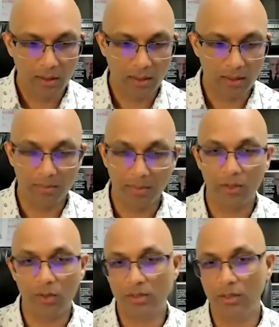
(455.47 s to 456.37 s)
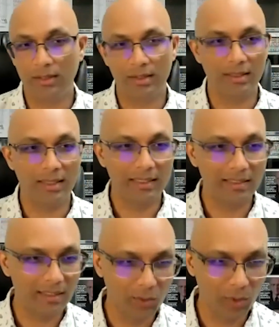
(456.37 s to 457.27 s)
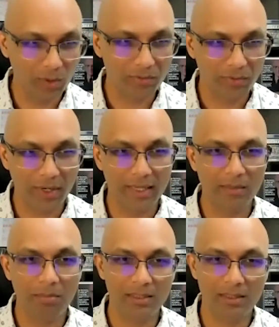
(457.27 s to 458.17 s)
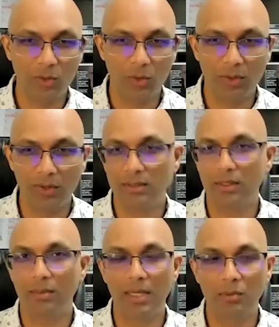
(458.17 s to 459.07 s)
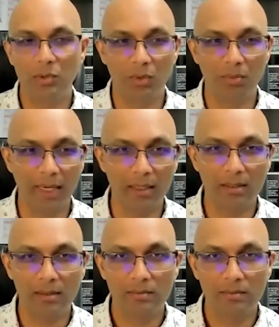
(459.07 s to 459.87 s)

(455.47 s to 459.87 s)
I know it's not an easy road for any business owner, and sometimes we make